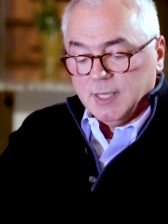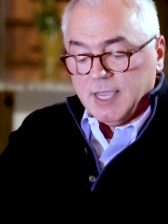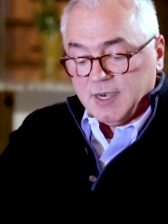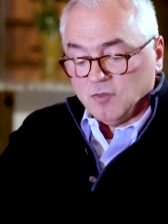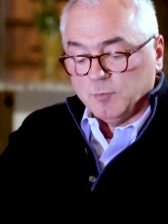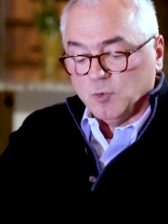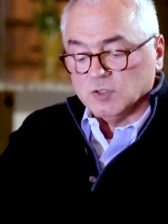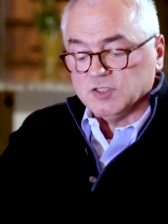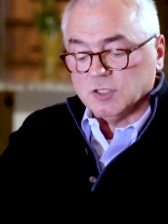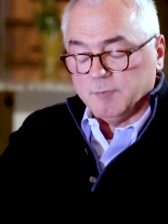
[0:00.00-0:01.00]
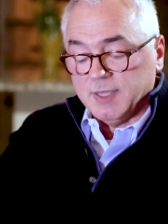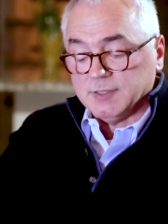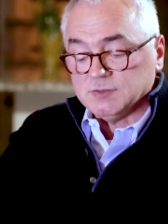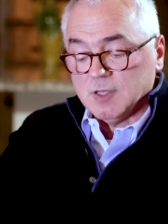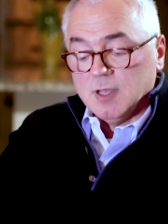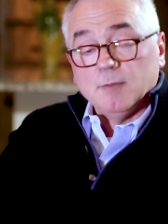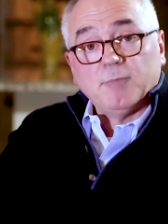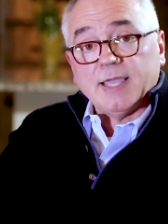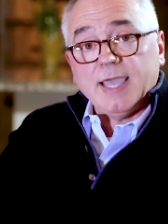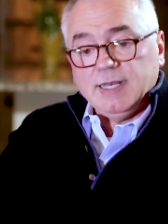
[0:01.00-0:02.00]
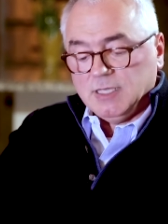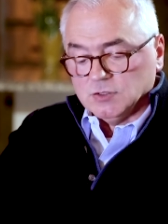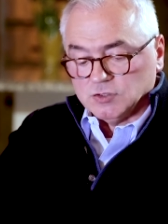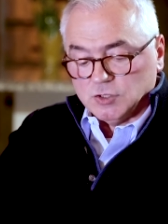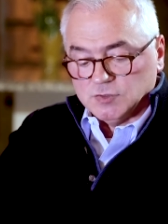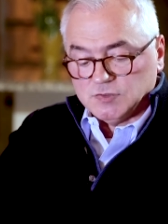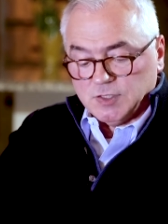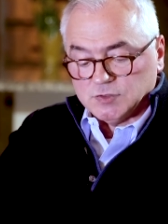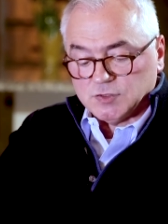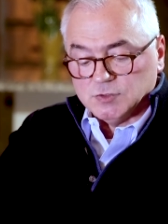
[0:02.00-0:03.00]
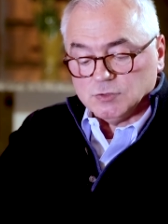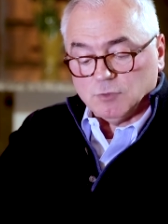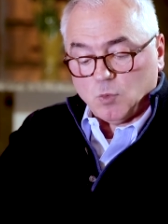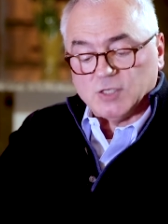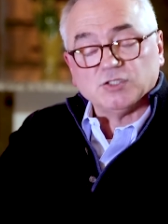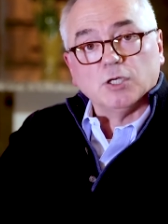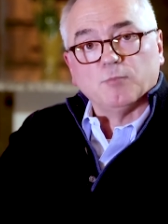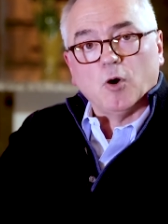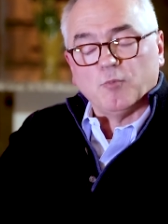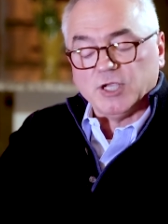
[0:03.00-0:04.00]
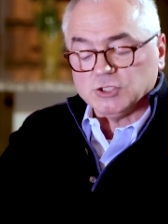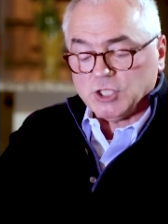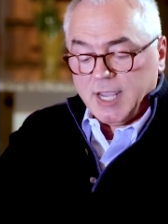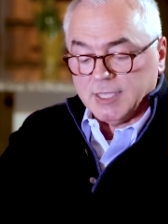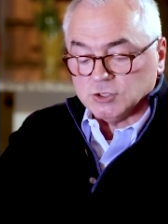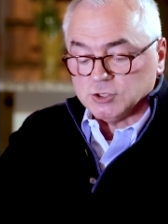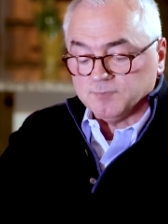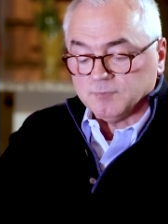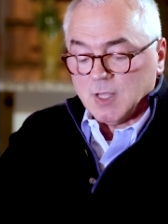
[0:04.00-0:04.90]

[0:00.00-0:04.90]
and other boards and committees by any concerned citizens requesting appropriate change.